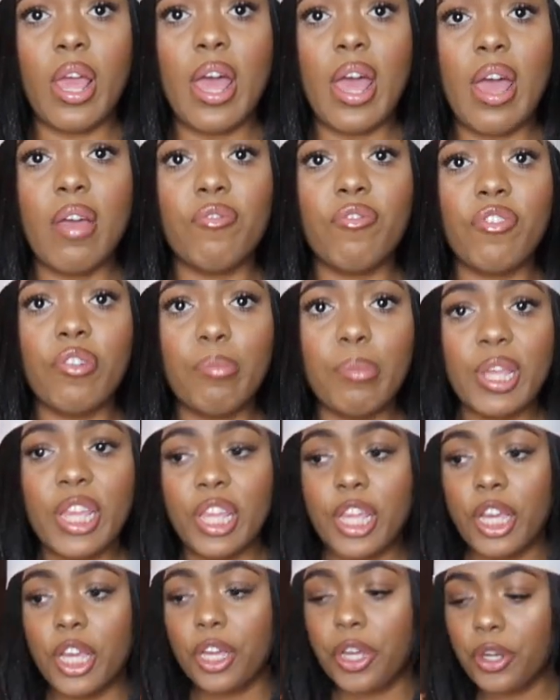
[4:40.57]
And from
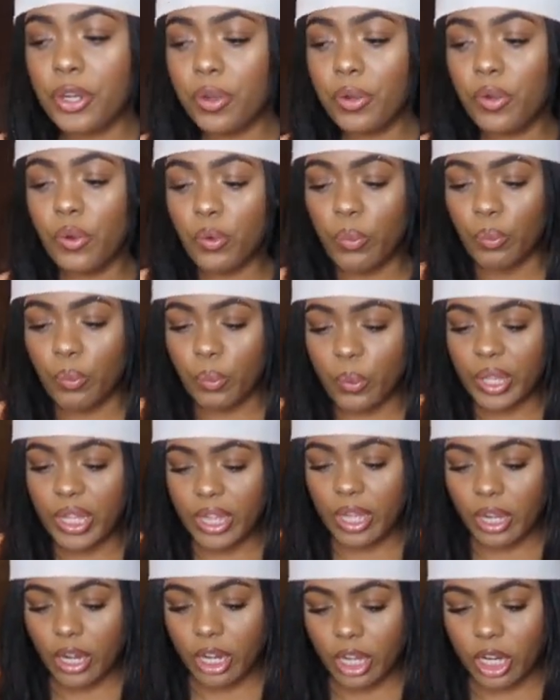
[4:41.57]
here,
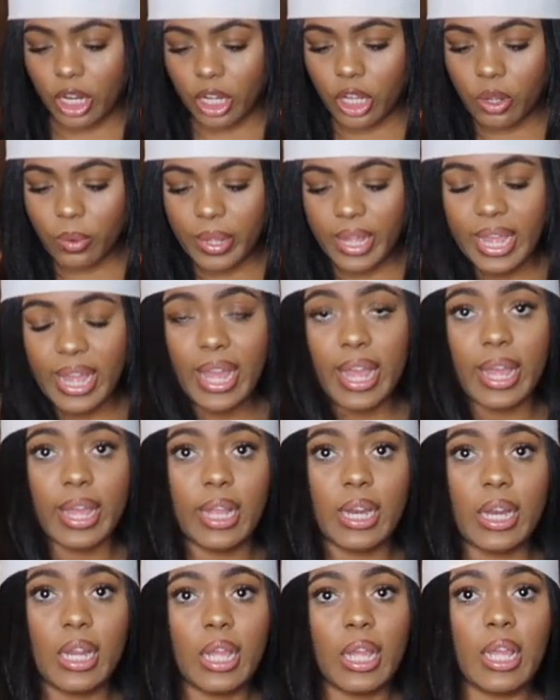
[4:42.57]
we are gonna go
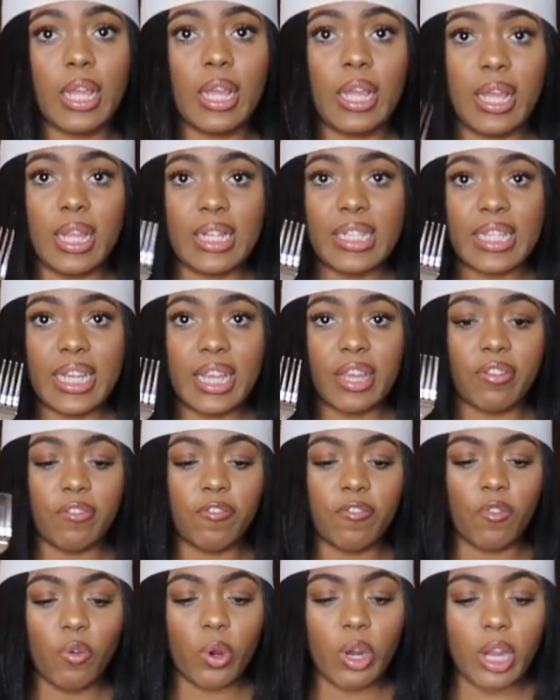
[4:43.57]
ahead and take a
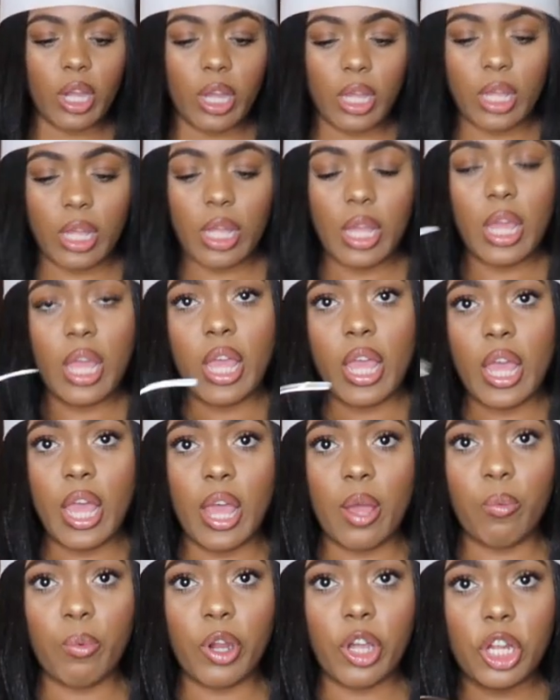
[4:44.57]
fork,
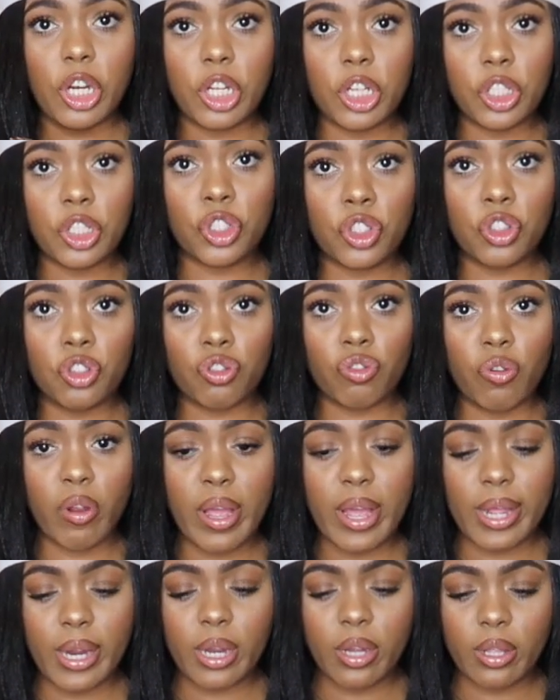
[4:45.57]
and we're gonna
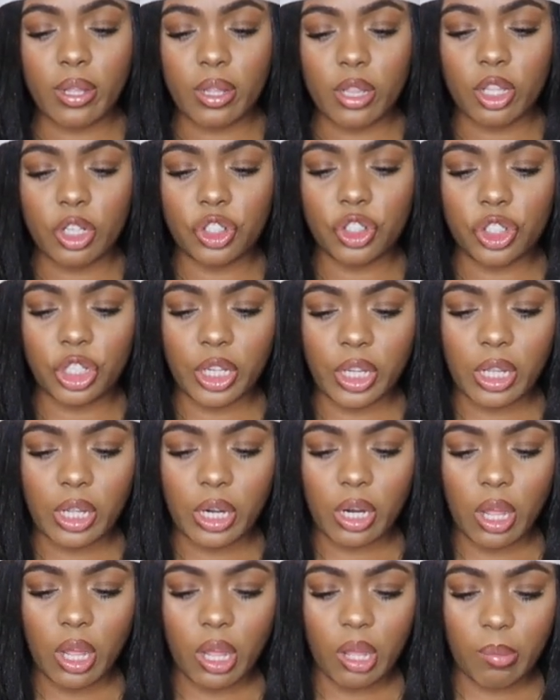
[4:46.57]
shred the
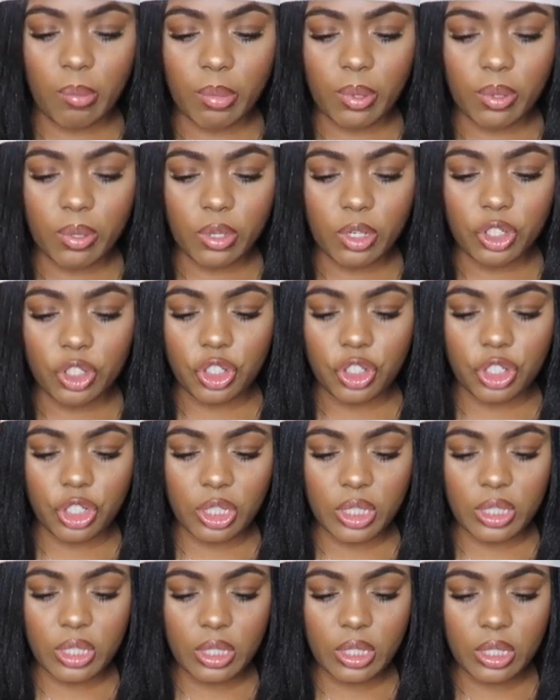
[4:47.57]
chicken up
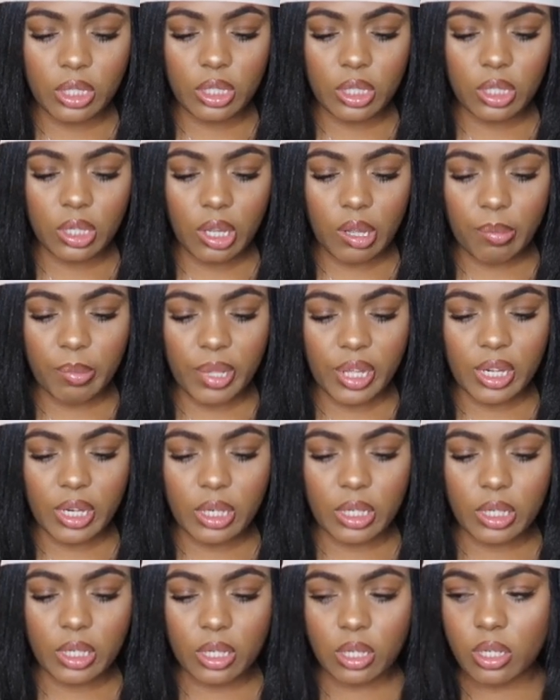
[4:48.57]
just a
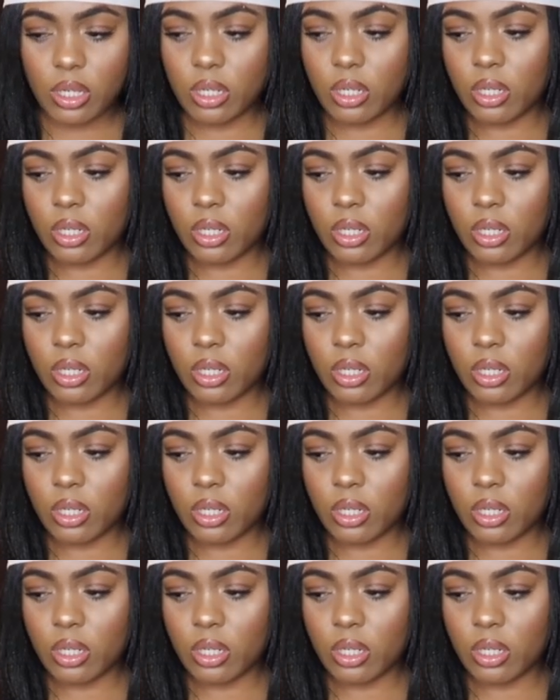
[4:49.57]
bit.